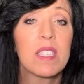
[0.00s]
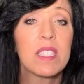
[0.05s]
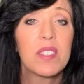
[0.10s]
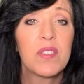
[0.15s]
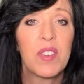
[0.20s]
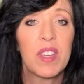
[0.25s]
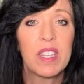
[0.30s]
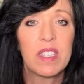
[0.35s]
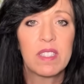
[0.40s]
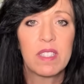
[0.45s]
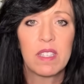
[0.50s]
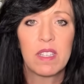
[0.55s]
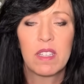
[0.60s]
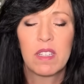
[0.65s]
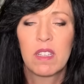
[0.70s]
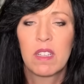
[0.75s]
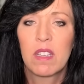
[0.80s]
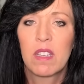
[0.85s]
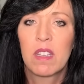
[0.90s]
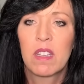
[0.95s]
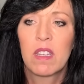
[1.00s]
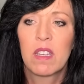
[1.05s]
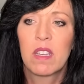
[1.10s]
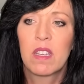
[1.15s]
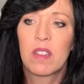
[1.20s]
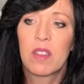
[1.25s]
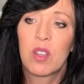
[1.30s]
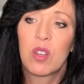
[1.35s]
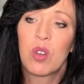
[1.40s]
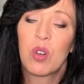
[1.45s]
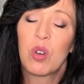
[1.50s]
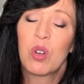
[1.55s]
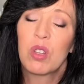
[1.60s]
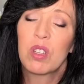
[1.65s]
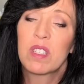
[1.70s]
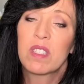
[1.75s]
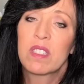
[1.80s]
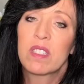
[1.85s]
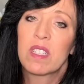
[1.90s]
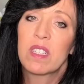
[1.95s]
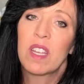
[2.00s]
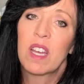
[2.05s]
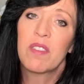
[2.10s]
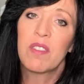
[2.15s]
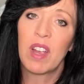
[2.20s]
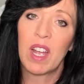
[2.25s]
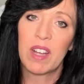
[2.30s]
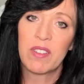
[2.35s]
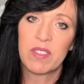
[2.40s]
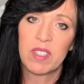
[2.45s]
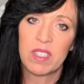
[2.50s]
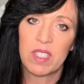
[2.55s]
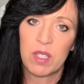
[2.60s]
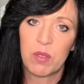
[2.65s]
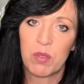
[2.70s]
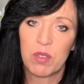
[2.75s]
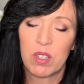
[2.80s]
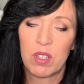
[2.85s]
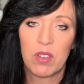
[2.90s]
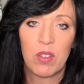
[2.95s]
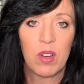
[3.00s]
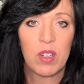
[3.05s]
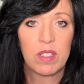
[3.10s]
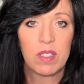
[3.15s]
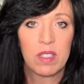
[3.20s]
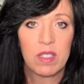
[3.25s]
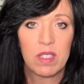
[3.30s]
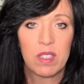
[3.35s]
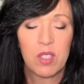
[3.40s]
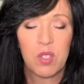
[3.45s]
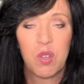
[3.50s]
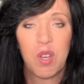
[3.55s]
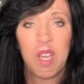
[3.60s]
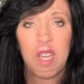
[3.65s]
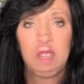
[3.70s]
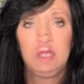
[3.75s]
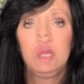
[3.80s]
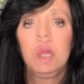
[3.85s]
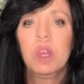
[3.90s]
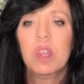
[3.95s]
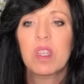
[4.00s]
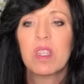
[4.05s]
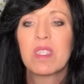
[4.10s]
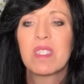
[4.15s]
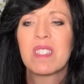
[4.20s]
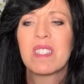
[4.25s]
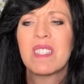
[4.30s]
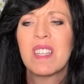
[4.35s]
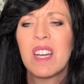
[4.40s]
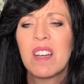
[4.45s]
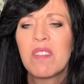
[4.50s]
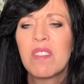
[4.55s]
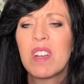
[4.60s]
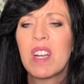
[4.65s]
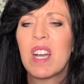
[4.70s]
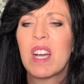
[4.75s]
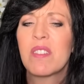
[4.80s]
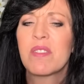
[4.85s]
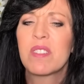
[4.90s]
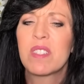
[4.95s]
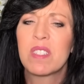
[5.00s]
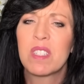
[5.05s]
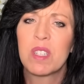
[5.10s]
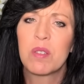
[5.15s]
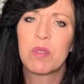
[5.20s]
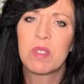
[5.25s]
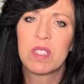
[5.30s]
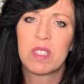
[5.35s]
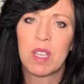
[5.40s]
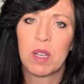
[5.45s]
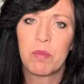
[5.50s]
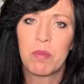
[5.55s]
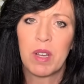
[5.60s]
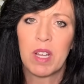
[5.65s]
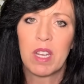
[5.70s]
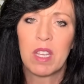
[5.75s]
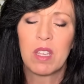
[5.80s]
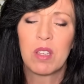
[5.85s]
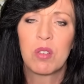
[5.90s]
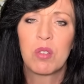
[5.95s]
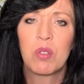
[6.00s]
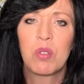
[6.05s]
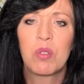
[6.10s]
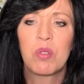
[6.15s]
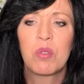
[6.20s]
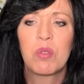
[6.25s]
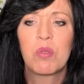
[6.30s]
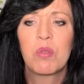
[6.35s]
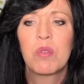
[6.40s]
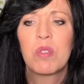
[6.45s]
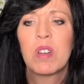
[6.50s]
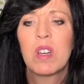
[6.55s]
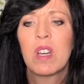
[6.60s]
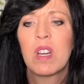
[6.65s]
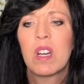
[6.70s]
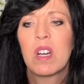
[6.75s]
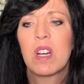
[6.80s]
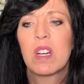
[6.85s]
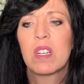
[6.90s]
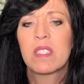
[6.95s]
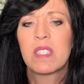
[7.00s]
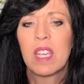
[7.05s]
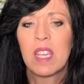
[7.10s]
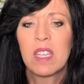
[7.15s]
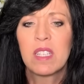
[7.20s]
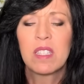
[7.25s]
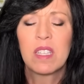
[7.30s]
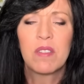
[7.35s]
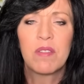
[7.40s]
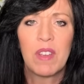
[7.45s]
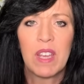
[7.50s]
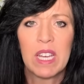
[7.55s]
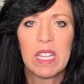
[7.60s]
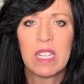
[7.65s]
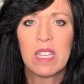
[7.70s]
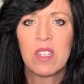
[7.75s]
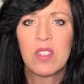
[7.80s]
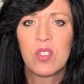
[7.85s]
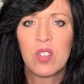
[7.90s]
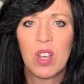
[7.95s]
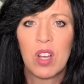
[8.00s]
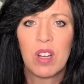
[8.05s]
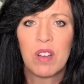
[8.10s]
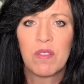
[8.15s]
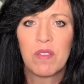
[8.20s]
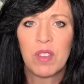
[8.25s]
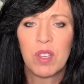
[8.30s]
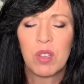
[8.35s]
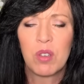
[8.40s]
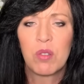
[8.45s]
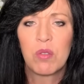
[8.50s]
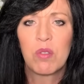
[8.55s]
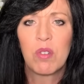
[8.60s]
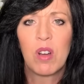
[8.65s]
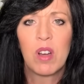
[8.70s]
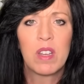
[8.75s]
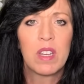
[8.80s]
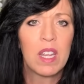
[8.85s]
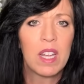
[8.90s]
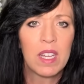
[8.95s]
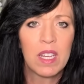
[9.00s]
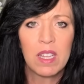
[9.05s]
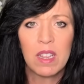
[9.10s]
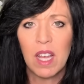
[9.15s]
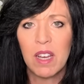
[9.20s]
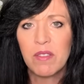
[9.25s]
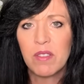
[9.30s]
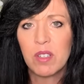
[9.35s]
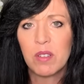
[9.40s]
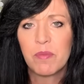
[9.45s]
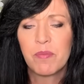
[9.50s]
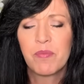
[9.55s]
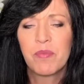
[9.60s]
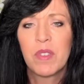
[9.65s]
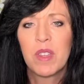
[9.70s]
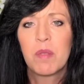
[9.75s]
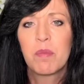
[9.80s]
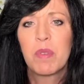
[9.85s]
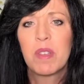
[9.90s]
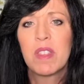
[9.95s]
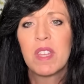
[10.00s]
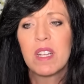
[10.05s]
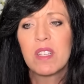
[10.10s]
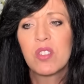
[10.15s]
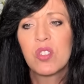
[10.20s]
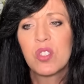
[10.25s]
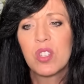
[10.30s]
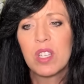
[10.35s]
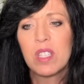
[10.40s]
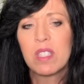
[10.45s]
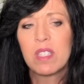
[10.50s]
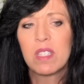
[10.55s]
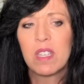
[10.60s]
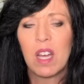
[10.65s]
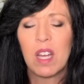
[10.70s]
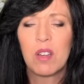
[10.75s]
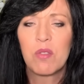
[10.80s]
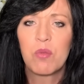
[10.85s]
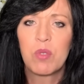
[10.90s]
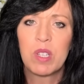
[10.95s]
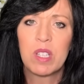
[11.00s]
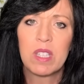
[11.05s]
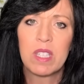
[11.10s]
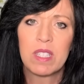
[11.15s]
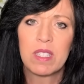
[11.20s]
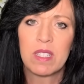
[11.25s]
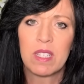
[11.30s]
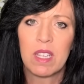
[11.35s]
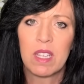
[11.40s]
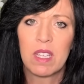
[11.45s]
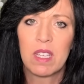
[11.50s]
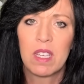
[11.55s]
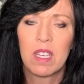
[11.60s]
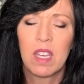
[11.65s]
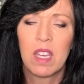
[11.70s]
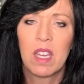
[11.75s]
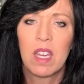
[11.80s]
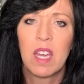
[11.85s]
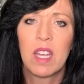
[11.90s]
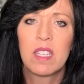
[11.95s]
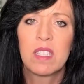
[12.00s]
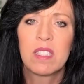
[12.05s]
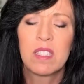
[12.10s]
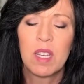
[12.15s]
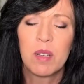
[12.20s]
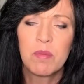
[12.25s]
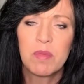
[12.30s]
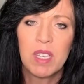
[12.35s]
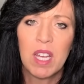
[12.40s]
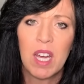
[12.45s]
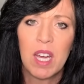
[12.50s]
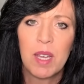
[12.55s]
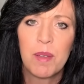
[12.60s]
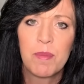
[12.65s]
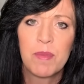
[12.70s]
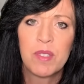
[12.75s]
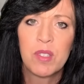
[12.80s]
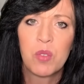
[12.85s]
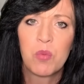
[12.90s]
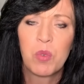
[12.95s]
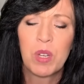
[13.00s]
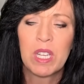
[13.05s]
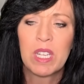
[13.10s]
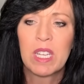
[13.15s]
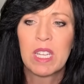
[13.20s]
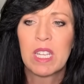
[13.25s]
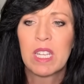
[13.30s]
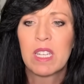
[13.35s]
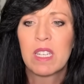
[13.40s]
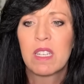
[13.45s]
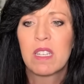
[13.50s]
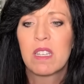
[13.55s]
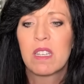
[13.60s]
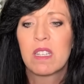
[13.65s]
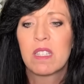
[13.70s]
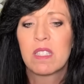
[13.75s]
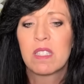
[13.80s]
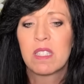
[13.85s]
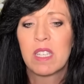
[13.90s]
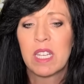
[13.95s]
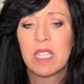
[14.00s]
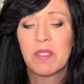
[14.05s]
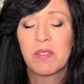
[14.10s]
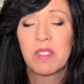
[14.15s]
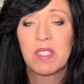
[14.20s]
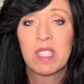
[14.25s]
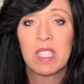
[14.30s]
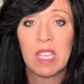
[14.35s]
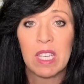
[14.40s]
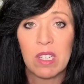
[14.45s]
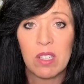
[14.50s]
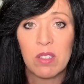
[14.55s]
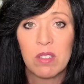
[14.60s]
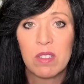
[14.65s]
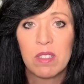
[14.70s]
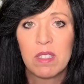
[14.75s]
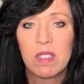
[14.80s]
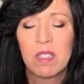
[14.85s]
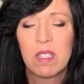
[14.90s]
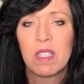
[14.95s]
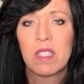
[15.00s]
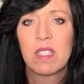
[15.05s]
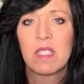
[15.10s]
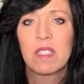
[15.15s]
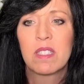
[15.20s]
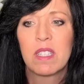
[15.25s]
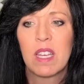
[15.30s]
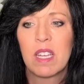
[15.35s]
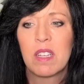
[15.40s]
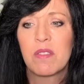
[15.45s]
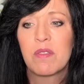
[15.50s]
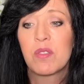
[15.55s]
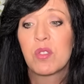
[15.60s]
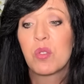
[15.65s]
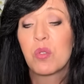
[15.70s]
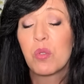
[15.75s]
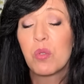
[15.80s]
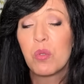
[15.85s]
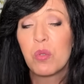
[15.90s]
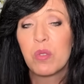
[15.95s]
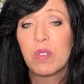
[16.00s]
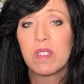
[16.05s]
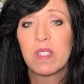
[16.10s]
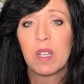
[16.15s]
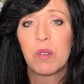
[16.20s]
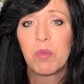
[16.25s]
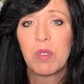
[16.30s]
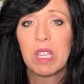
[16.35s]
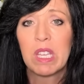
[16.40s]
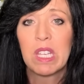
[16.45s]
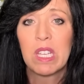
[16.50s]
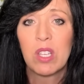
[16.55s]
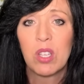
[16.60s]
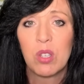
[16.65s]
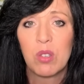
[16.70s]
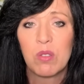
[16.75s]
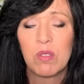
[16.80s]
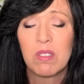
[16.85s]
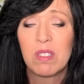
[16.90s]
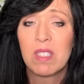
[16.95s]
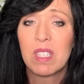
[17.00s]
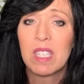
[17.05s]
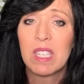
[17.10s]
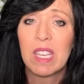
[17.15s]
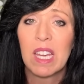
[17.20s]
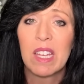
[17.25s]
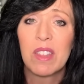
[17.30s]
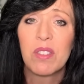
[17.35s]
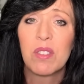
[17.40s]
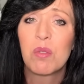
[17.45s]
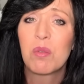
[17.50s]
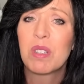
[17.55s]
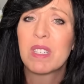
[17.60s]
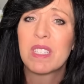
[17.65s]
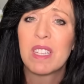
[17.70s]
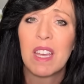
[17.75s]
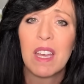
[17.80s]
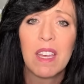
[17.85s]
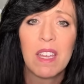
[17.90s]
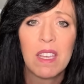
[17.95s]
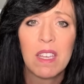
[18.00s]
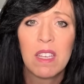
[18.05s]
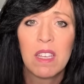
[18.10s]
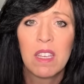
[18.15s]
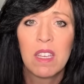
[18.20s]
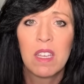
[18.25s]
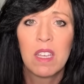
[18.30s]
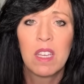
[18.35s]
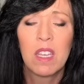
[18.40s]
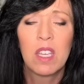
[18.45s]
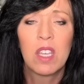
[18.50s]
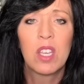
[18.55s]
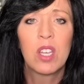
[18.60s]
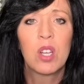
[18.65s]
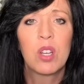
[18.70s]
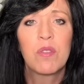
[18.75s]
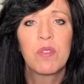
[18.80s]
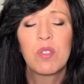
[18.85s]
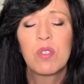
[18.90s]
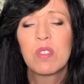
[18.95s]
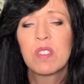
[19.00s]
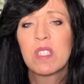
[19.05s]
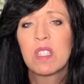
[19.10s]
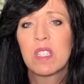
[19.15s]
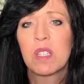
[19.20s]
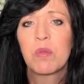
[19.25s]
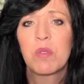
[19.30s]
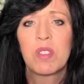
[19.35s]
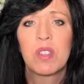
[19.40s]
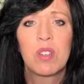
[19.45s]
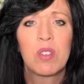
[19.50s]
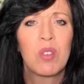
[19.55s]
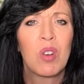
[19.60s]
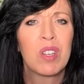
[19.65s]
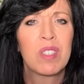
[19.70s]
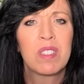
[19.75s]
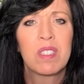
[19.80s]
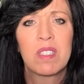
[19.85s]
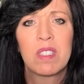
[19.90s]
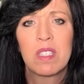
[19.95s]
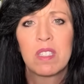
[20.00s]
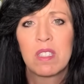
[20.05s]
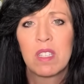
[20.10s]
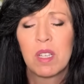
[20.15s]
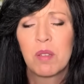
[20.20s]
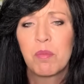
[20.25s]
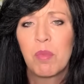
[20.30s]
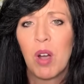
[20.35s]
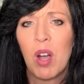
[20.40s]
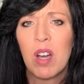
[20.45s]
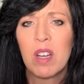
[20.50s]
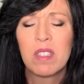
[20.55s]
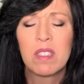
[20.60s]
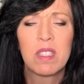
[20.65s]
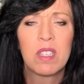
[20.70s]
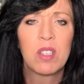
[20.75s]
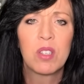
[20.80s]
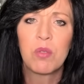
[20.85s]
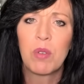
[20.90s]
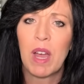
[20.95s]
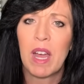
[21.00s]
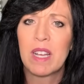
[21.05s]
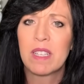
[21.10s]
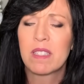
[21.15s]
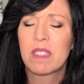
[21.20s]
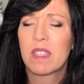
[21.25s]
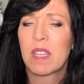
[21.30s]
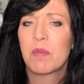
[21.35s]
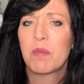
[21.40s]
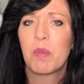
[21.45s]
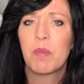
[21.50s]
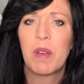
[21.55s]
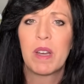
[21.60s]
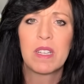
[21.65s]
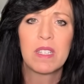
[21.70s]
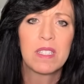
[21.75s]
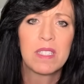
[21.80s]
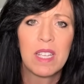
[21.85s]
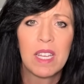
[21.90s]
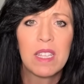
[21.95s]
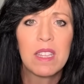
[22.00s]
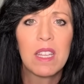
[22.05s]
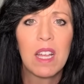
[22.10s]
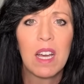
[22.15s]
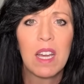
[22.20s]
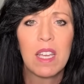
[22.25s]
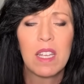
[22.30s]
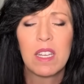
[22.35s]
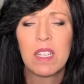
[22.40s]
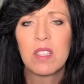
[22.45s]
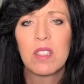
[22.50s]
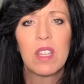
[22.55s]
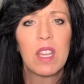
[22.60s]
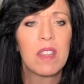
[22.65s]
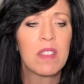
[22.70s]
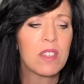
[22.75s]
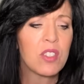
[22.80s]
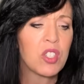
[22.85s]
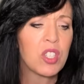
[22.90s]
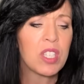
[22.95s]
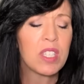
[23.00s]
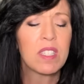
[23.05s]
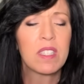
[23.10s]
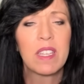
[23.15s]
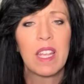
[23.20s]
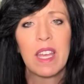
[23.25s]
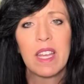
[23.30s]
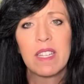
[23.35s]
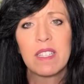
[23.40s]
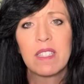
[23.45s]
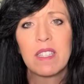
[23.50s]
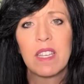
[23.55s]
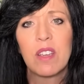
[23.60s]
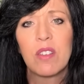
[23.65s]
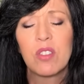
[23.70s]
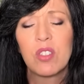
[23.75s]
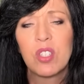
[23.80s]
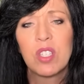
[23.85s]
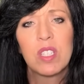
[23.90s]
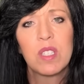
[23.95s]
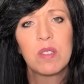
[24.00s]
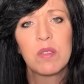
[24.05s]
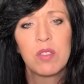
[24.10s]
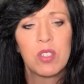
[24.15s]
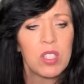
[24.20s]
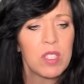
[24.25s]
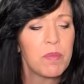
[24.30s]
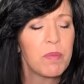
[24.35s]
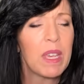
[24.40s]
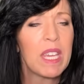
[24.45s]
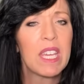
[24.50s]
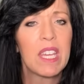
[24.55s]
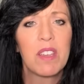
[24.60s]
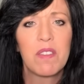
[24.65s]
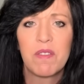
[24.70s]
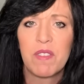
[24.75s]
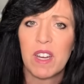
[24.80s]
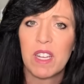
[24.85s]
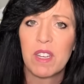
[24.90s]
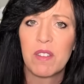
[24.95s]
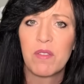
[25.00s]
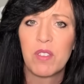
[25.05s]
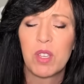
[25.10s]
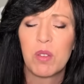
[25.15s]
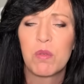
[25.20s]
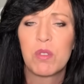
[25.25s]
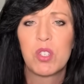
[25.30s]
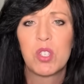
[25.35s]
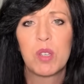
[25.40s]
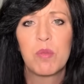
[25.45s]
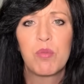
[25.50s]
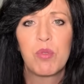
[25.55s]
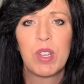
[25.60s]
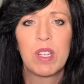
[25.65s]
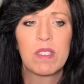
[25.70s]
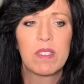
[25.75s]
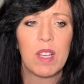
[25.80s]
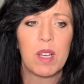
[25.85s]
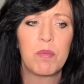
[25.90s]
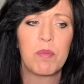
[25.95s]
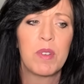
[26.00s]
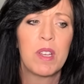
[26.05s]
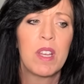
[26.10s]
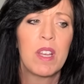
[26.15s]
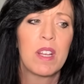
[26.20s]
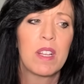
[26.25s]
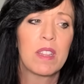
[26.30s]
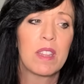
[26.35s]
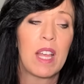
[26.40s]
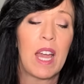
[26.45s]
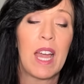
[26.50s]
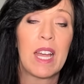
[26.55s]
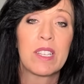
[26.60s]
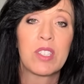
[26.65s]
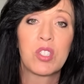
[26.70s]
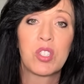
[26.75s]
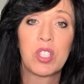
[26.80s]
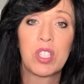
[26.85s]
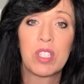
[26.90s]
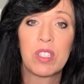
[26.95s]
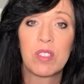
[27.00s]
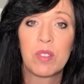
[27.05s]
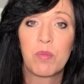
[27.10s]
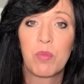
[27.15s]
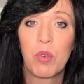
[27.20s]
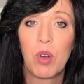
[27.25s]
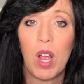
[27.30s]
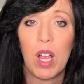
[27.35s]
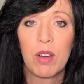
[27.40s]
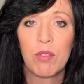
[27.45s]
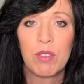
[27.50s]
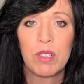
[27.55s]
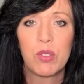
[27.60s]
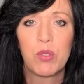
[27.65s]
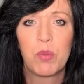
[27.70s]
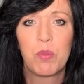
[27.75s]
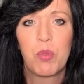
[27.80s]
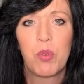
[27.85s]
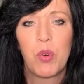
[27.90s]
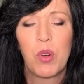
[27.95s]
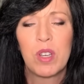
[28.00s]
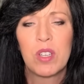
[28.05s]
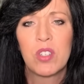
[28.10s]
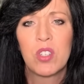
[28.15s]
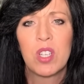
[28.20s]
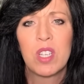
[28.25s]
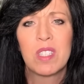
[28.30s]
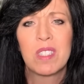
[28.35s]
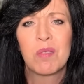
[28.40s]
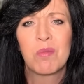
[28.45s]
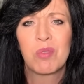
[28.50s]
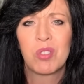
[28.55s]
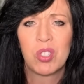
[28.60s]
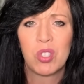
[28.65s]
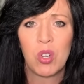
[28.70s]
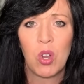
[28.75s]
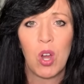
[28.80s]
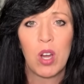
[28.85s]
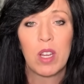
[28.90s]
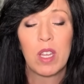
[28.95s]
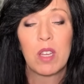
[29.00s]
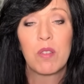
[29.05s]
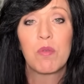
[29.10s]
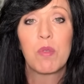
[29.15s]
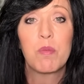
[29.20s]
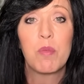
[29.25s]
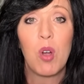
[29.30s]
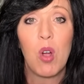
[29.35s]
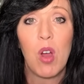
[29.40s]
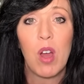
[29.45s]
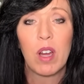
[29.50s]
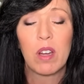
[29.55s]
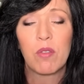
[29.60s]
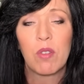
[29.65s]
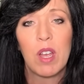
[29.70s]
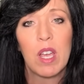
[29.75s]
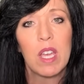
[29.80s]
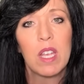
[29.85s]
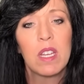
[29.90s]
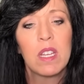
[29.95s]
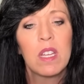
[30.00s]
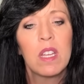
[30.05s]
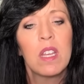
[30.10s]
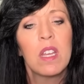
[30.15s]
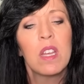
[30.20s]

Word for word: Let's face it, the goal is to never have to deal with a narcissist, right? It's really to never have to deal with somebody who takes advantage of you on any level. But that's just not realistic. And sometimes we need a set of skills and a set of tools that we can use to get through a day. You know, if you're dealing with a narcissistic boss and you ask them about a deadline, and, and she stands there and she's, she's making fun of you, and she brings up last year's progress report and she has some snarky remark, right?